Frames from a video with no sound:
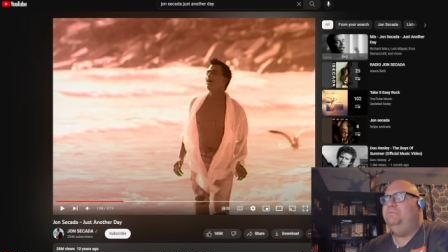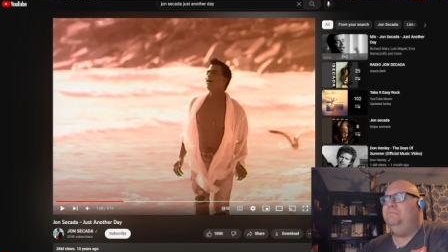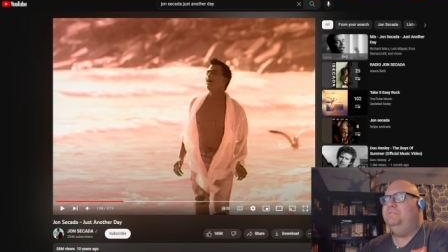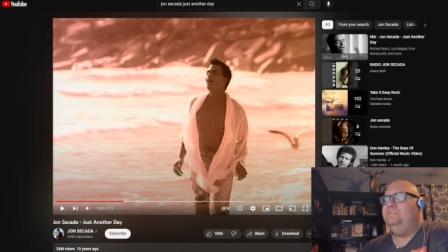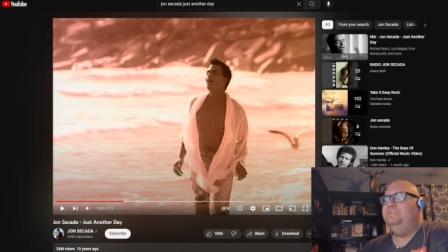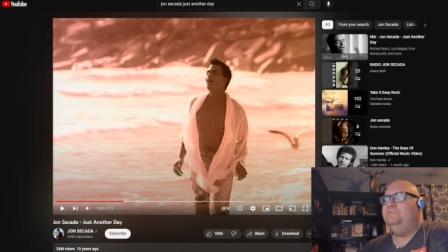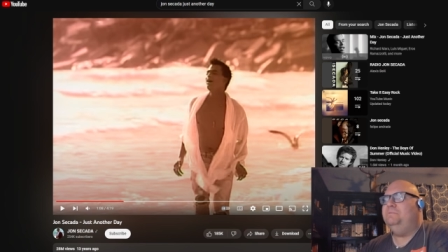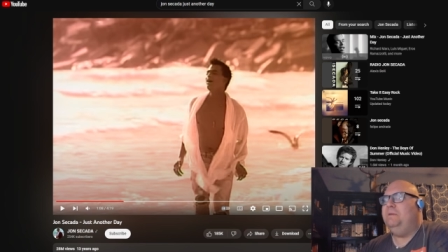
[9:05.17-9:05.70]

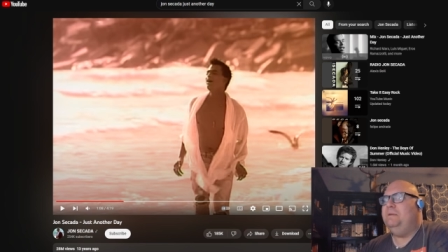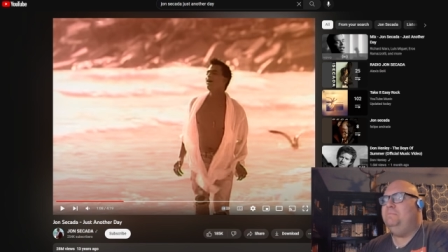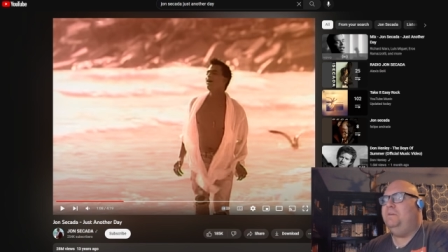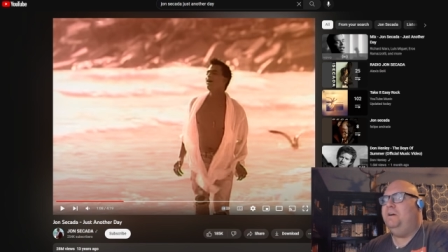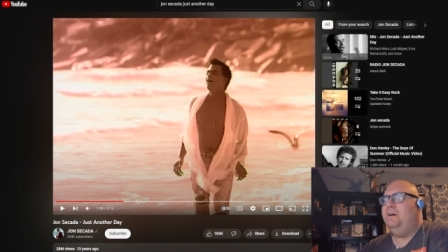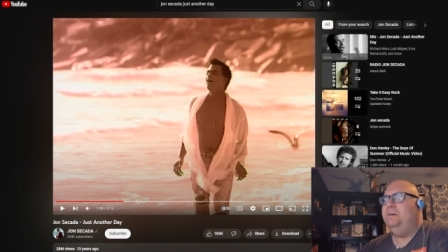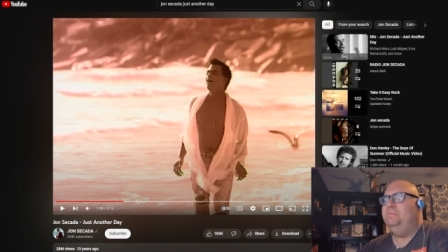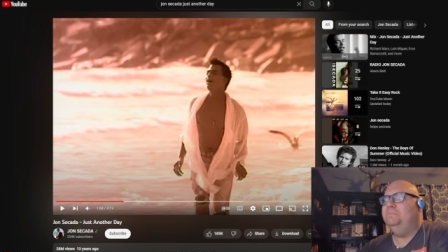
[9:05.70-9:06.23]
which was my
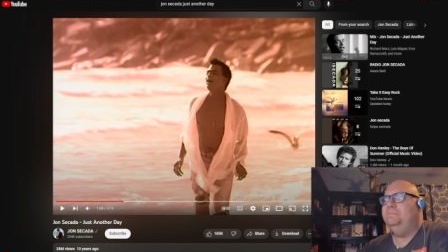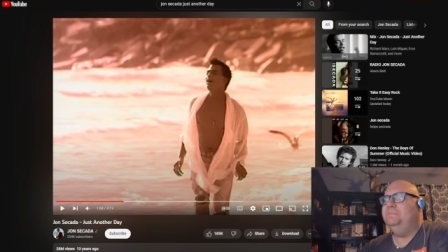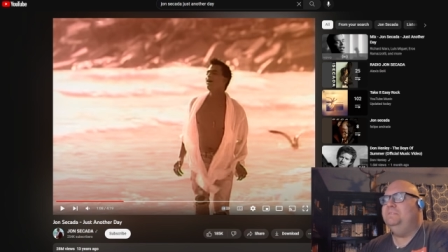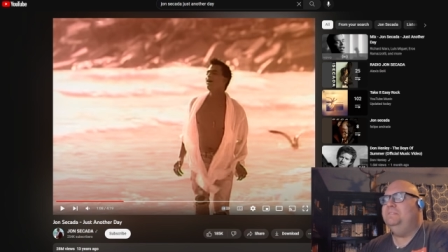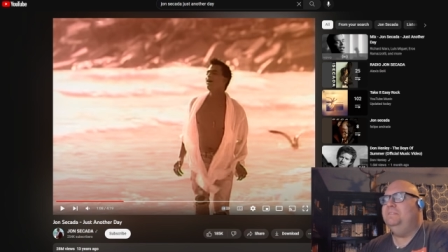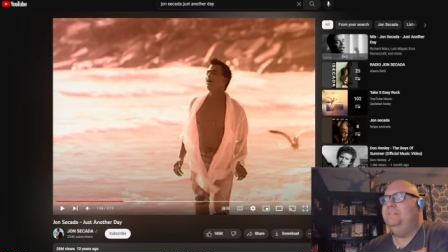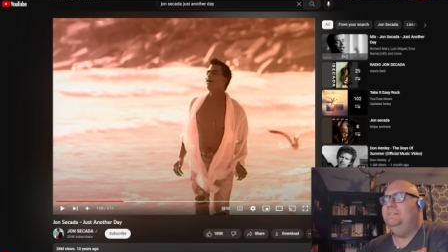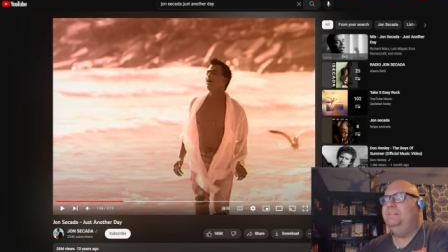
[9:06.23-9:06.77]

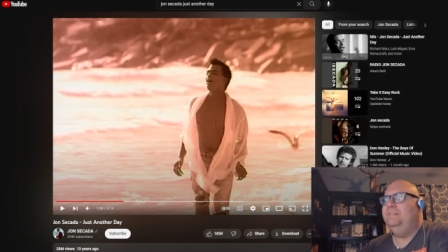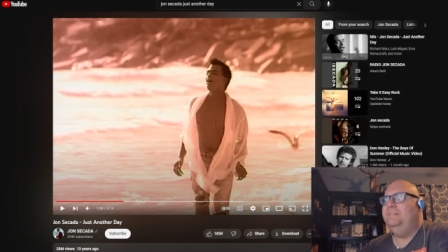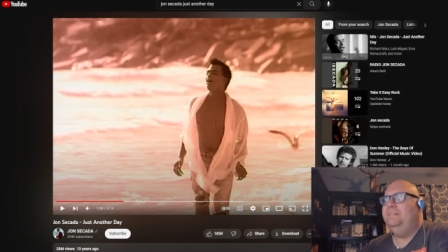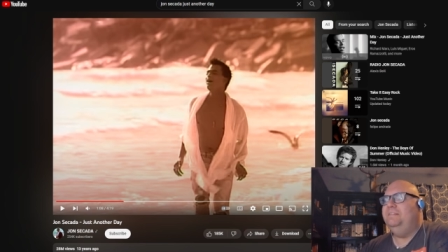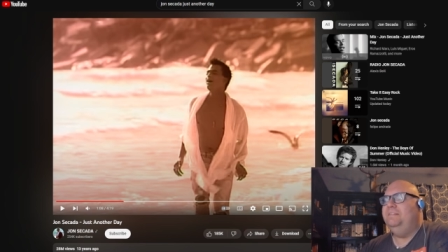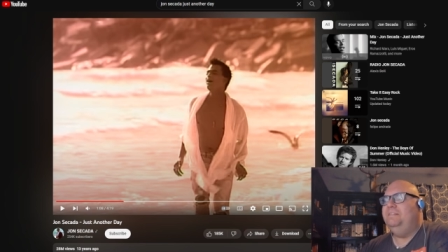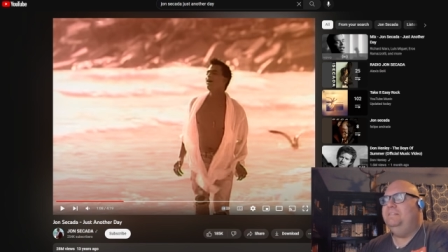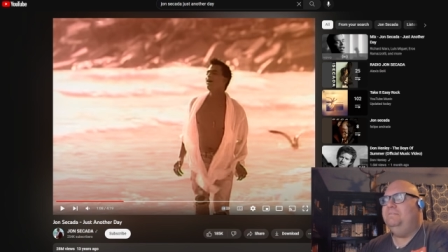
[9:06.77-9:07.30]
mom's
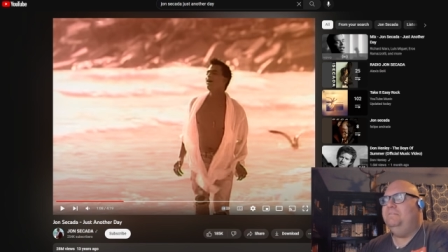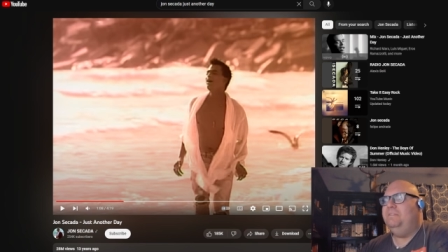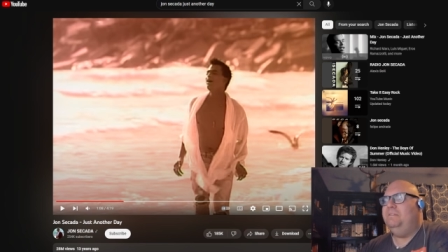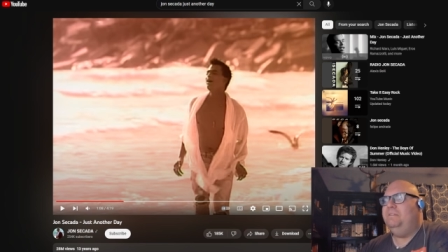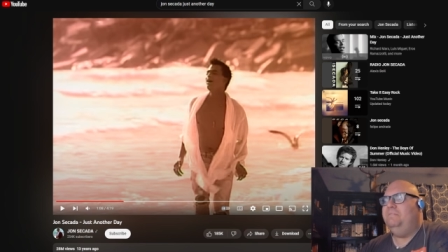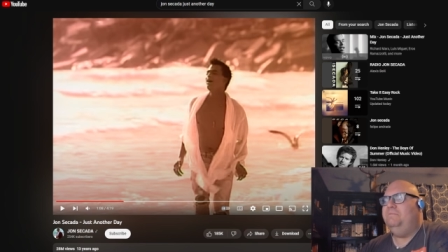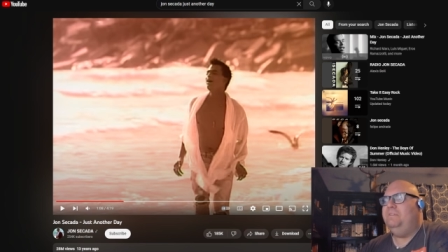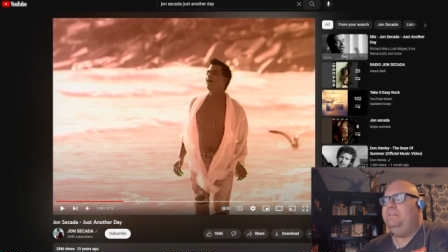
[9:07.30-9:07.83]

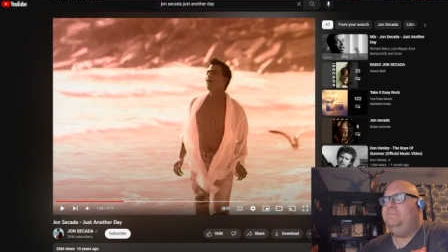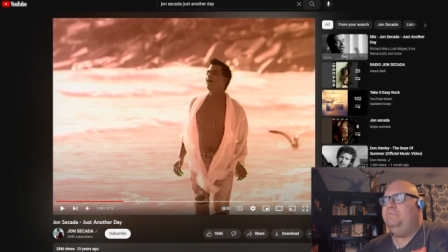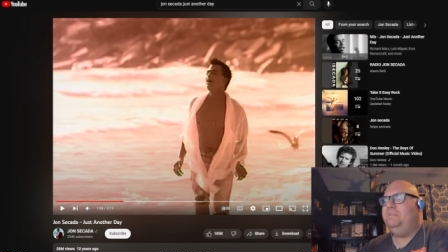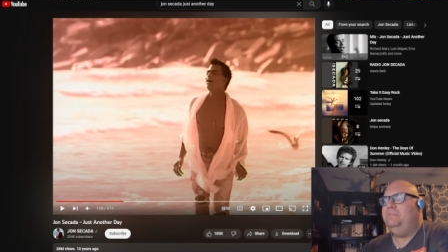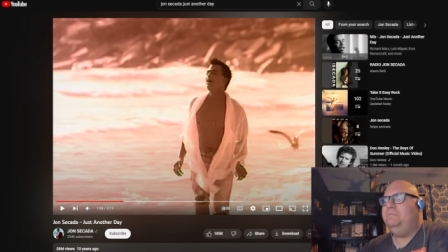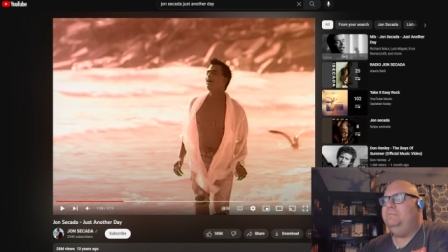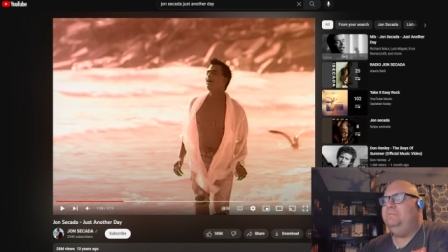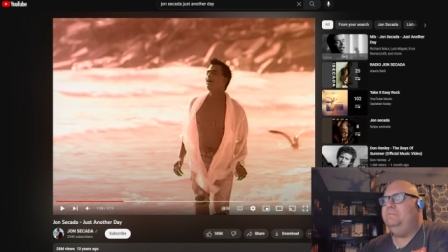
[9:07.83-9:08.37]

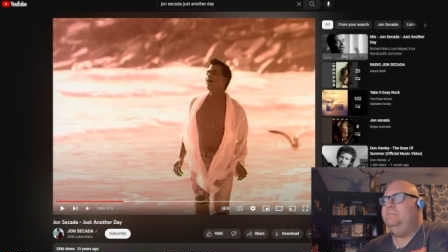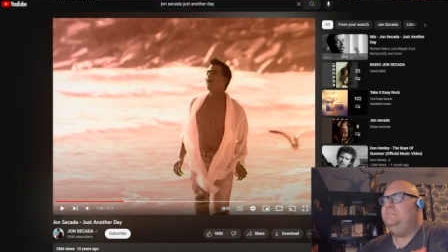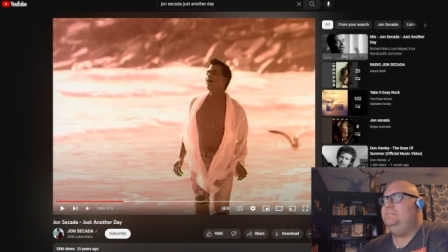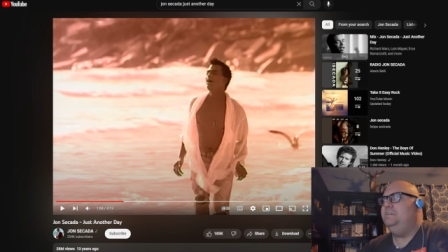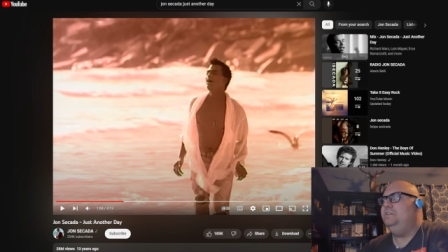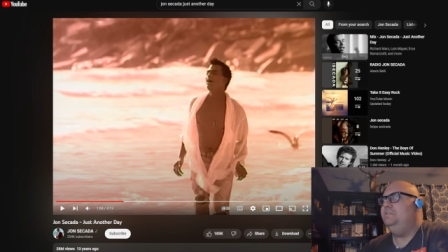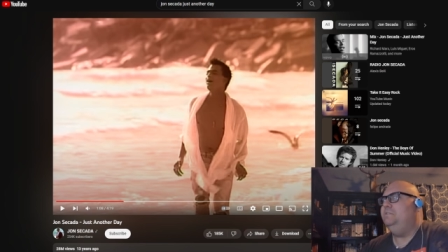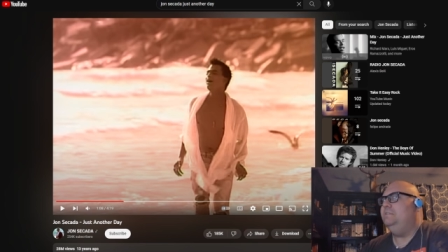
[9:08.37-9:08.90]
favorite
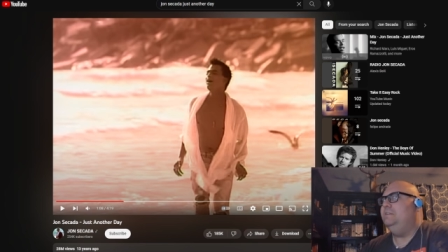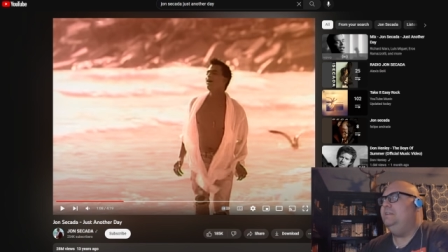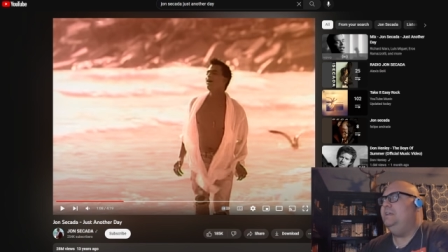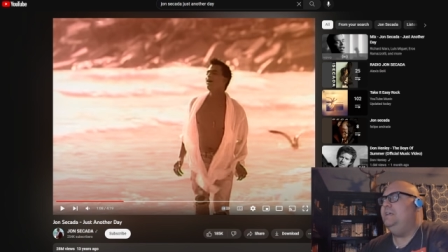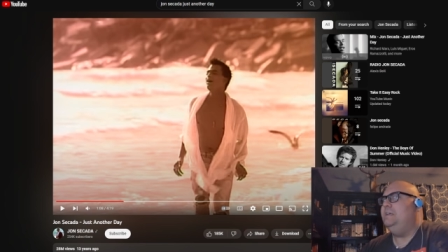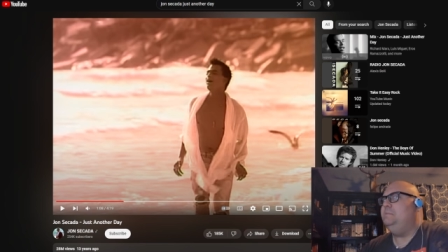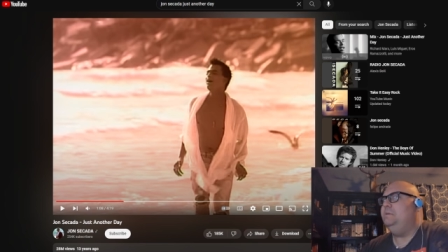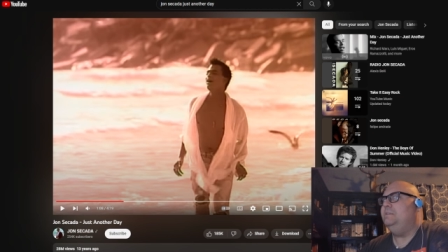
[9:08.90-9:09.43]
singer at the
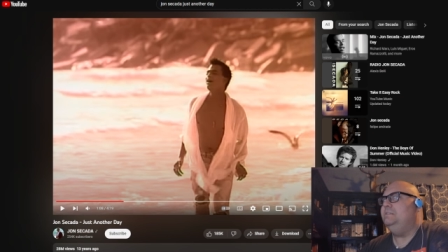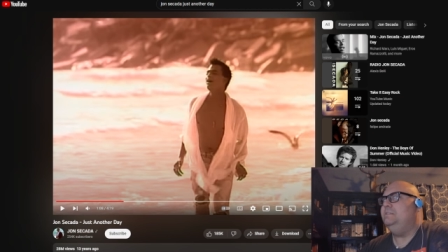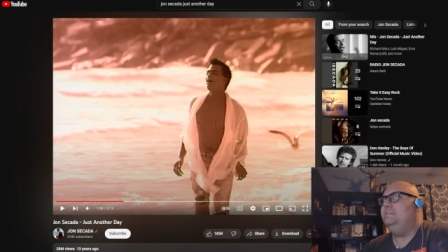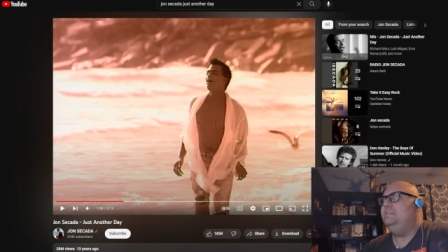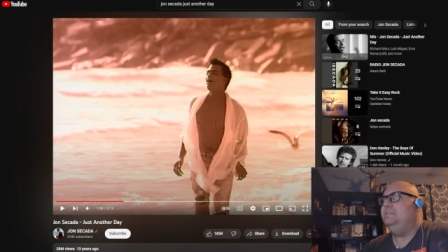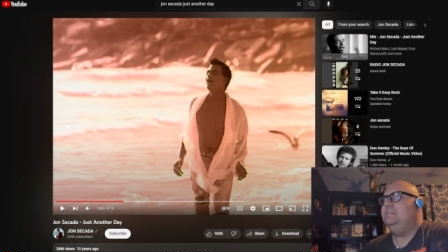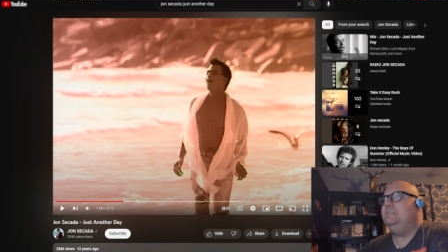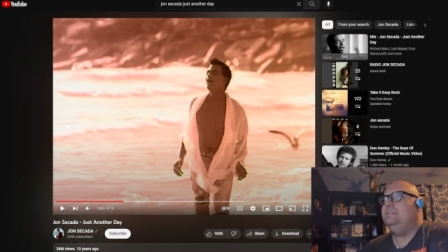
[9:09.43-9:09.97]
time, I guess. He's
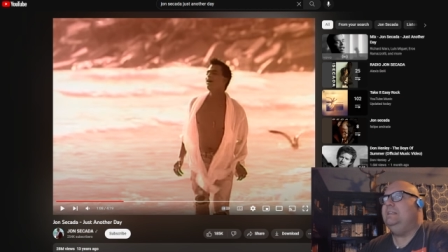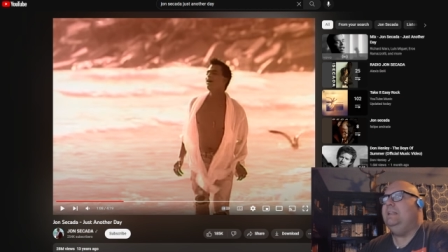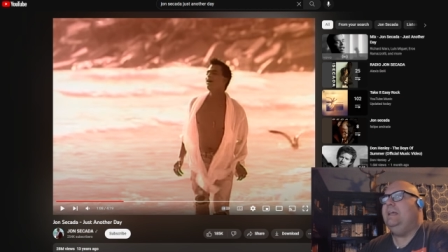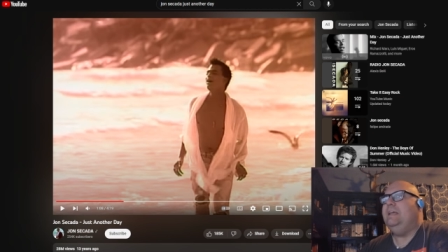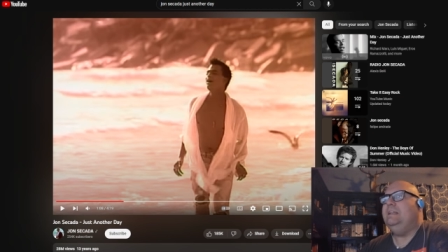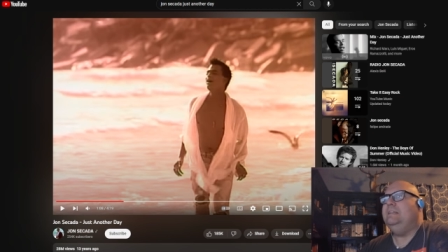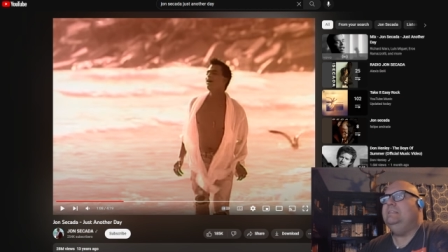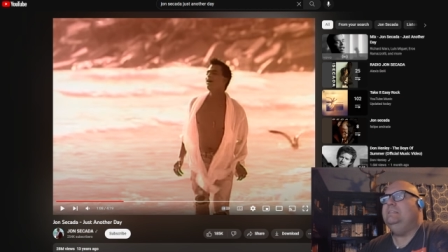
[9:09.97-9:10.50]
like this
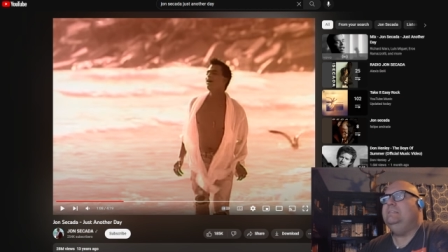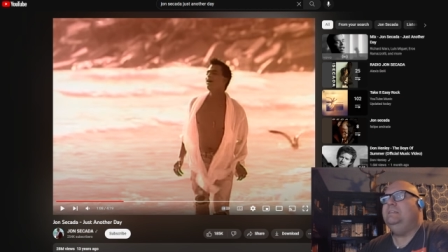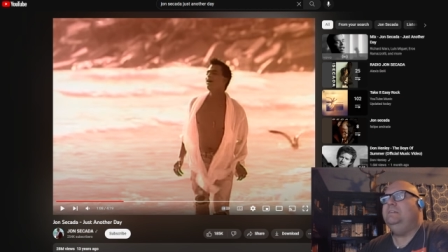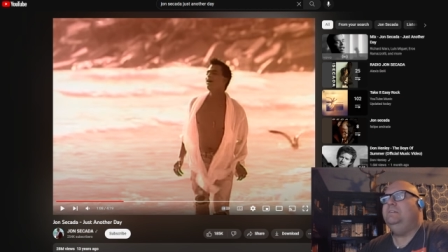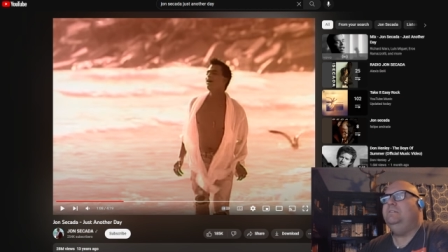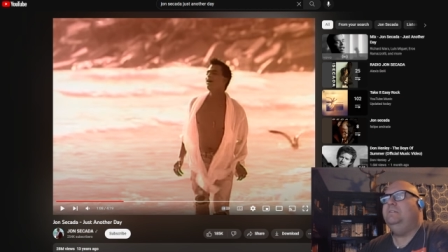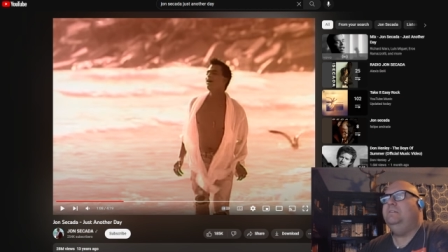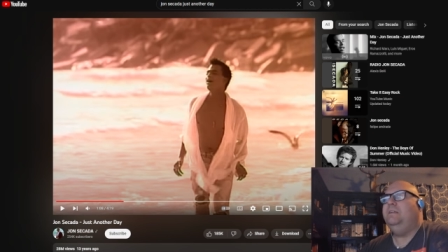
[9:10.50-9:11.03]
Latin singer.